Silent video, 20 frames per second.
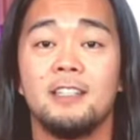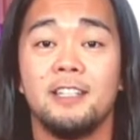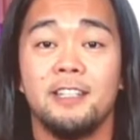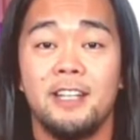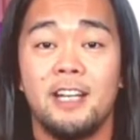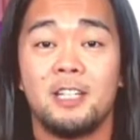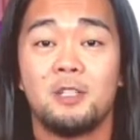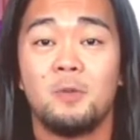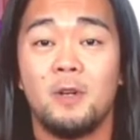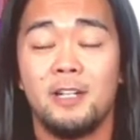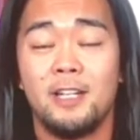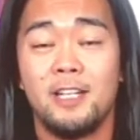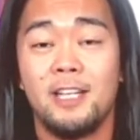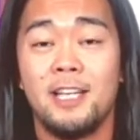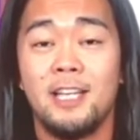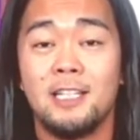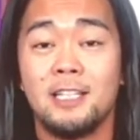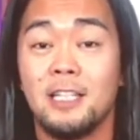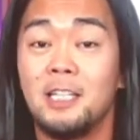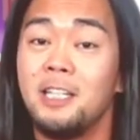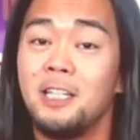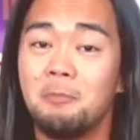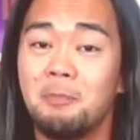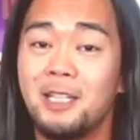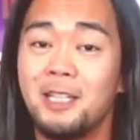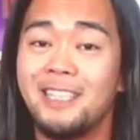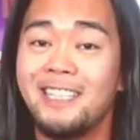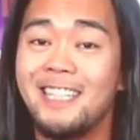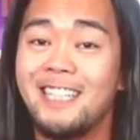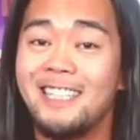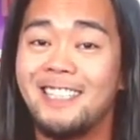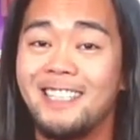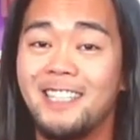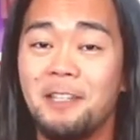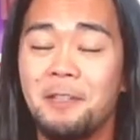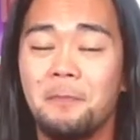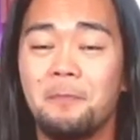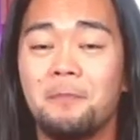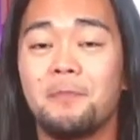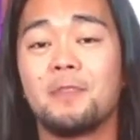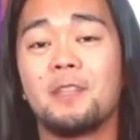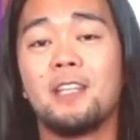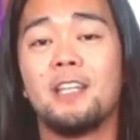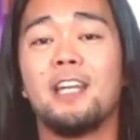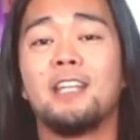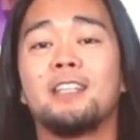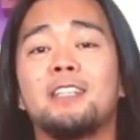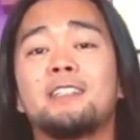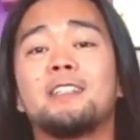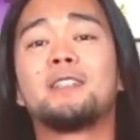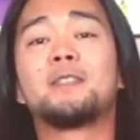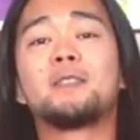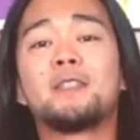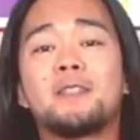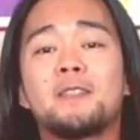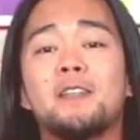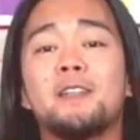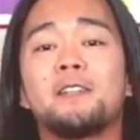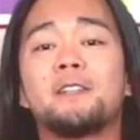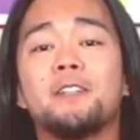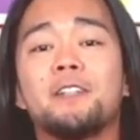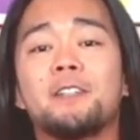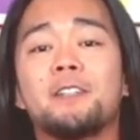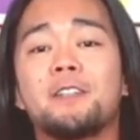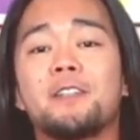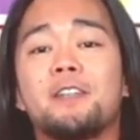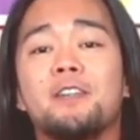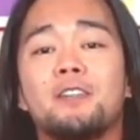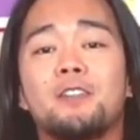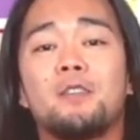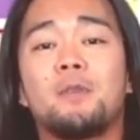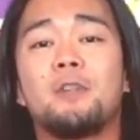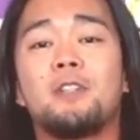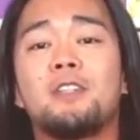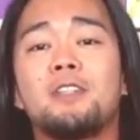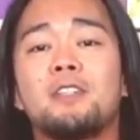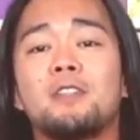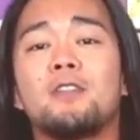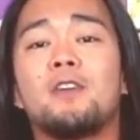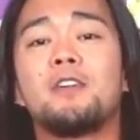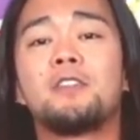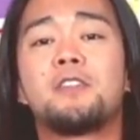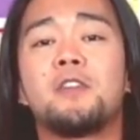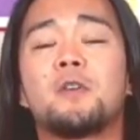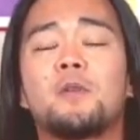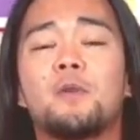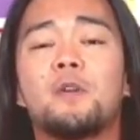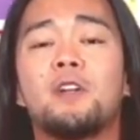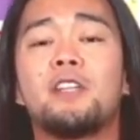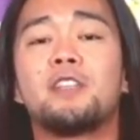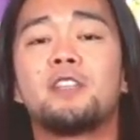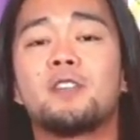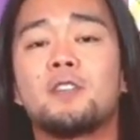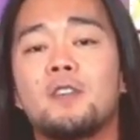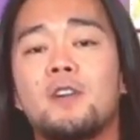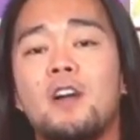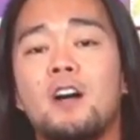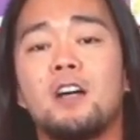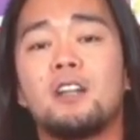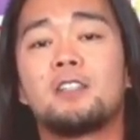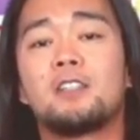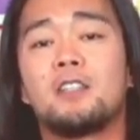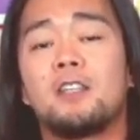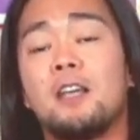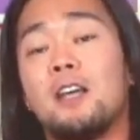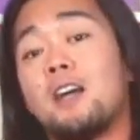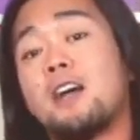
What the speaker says: The next one is a little bit easy, and this is the scissors. So we're just going to crisscross